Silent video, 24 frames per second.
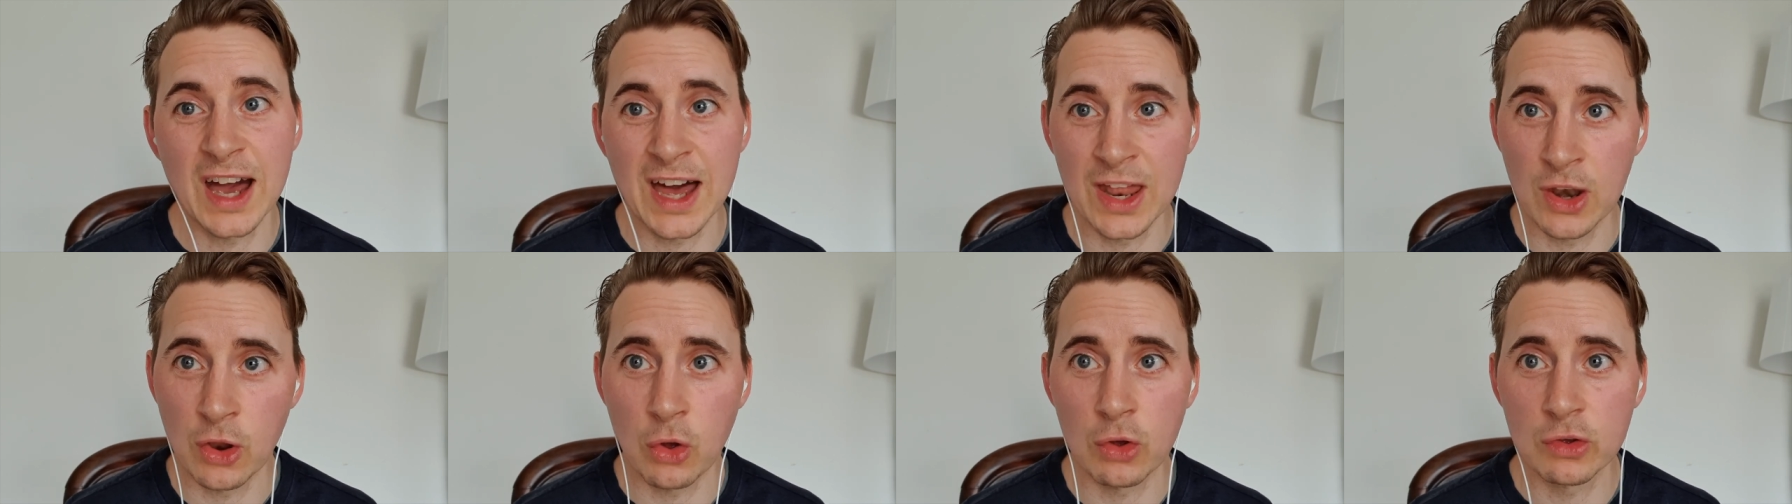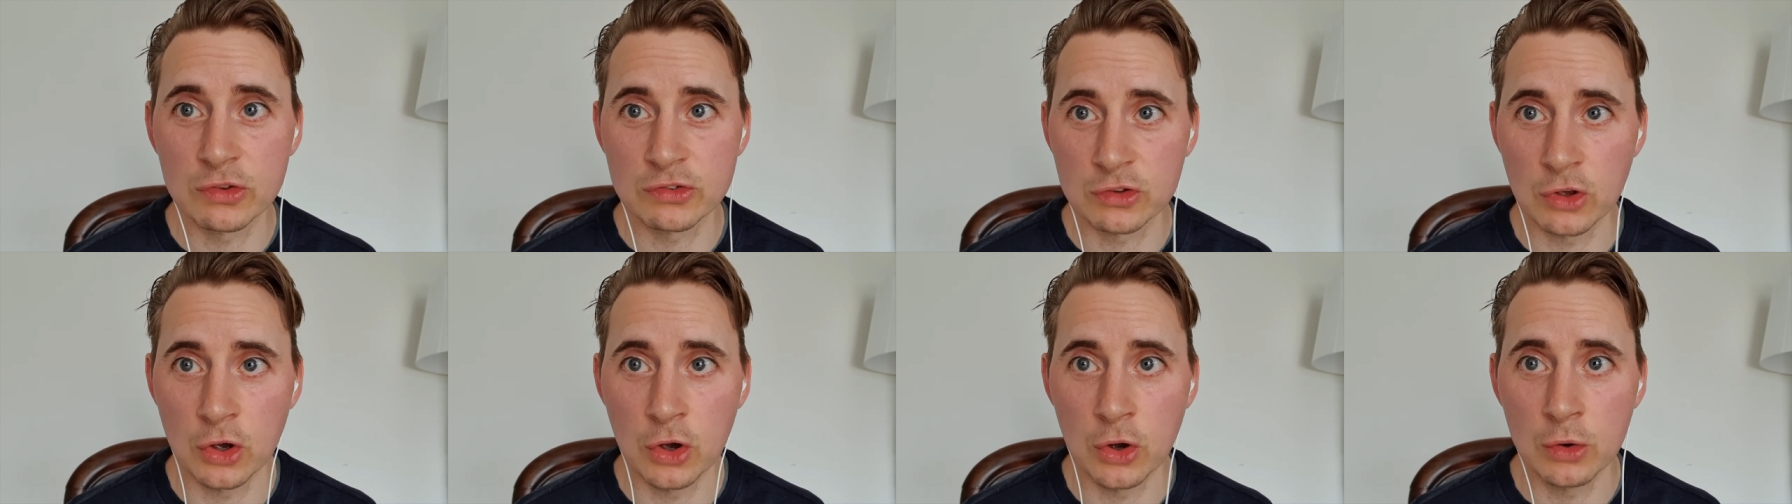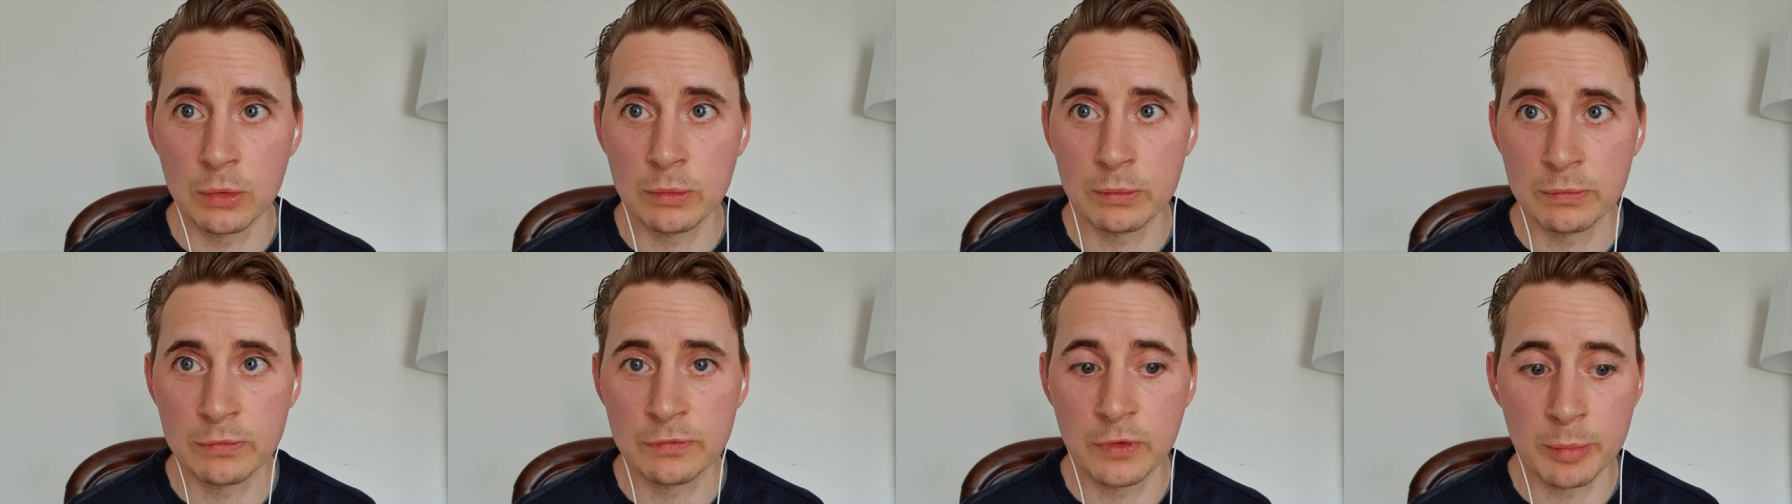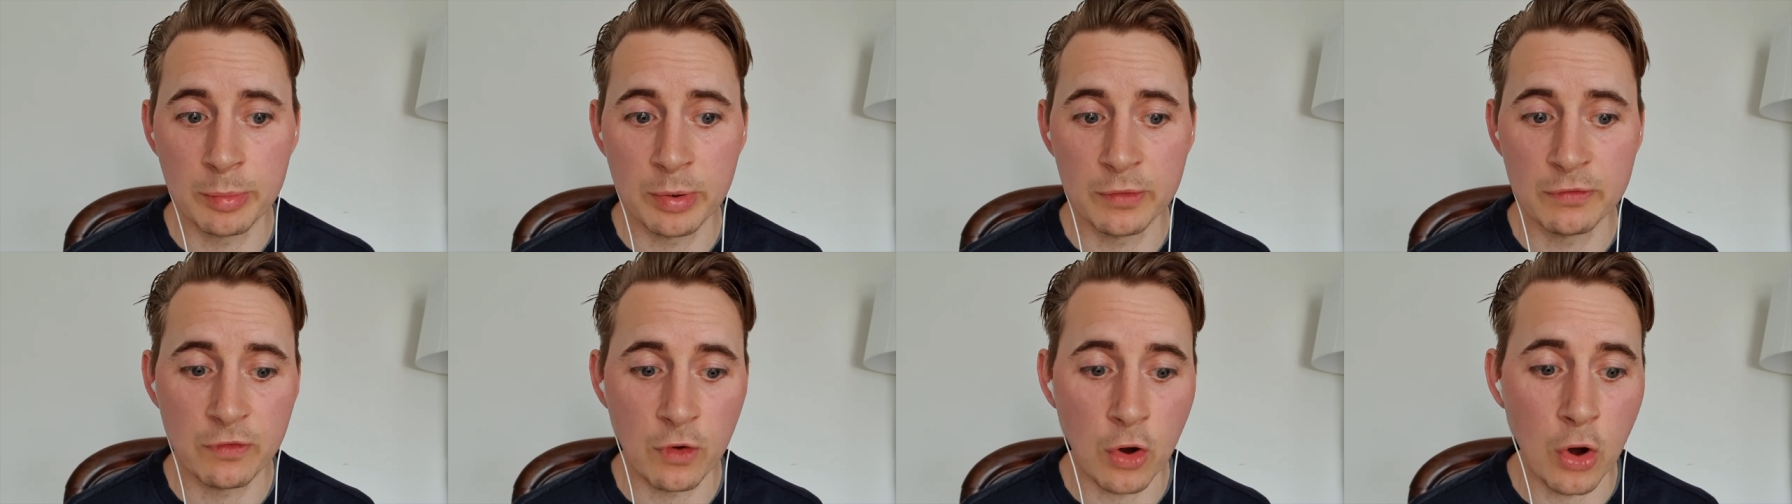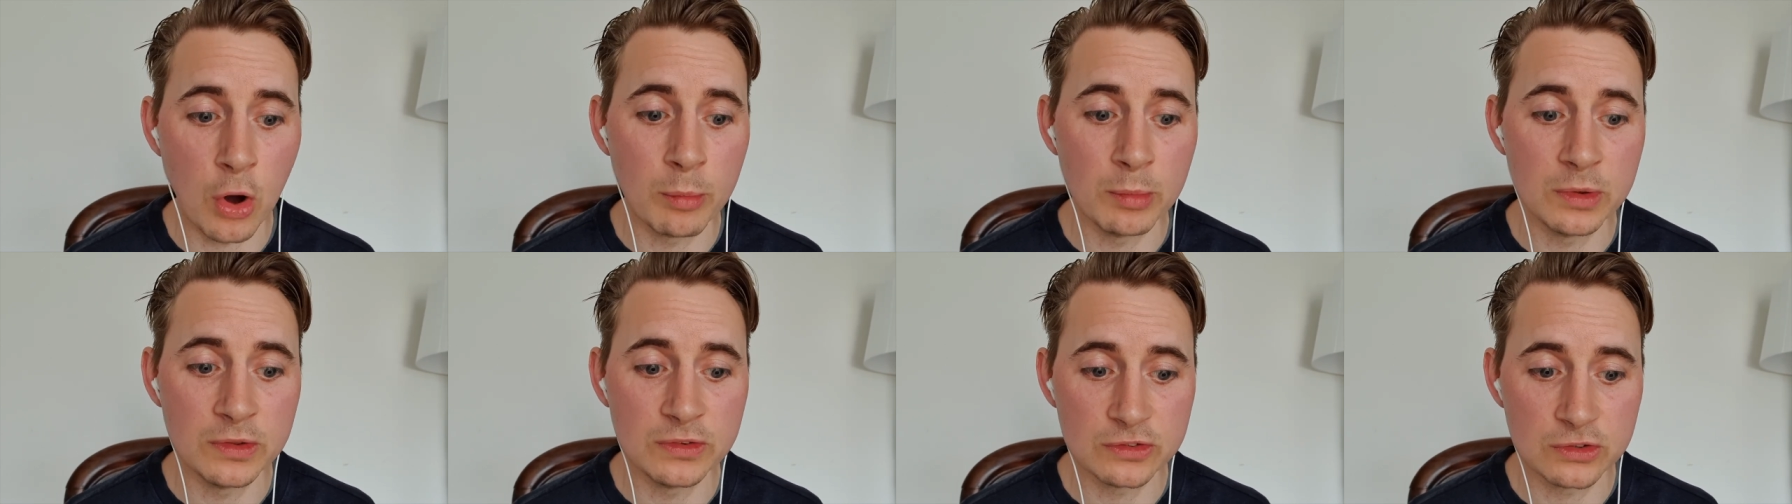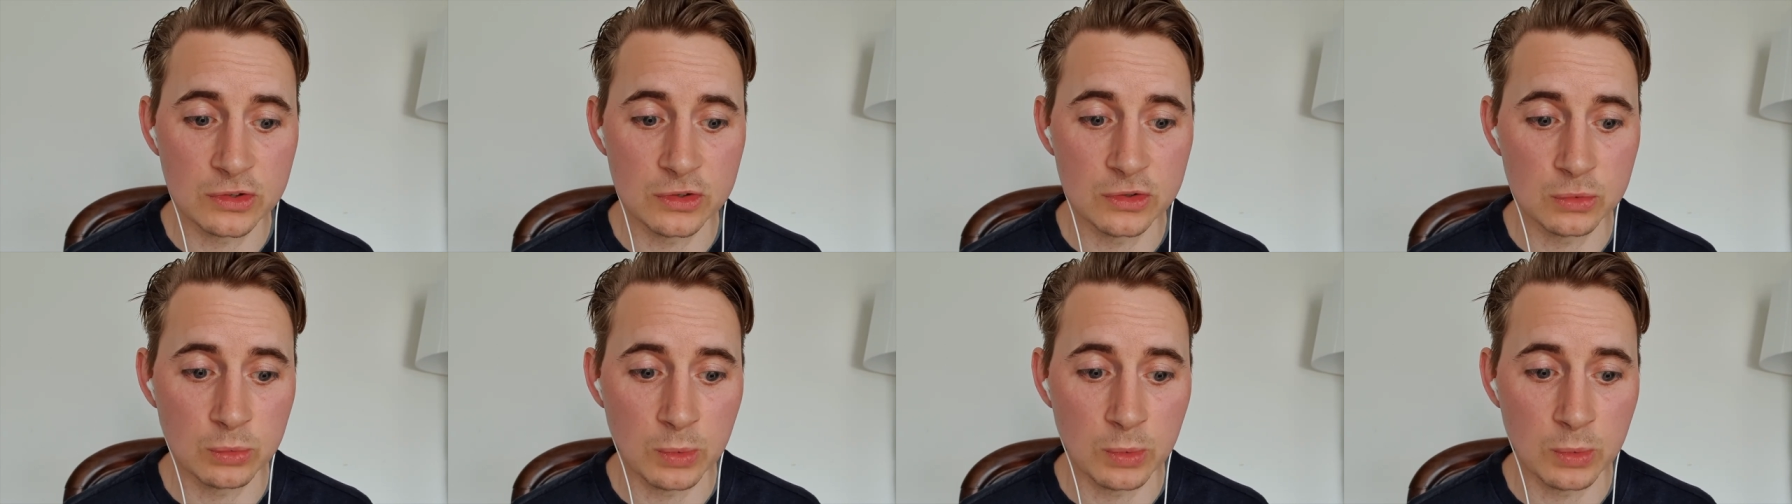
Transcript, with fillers: and also for performance as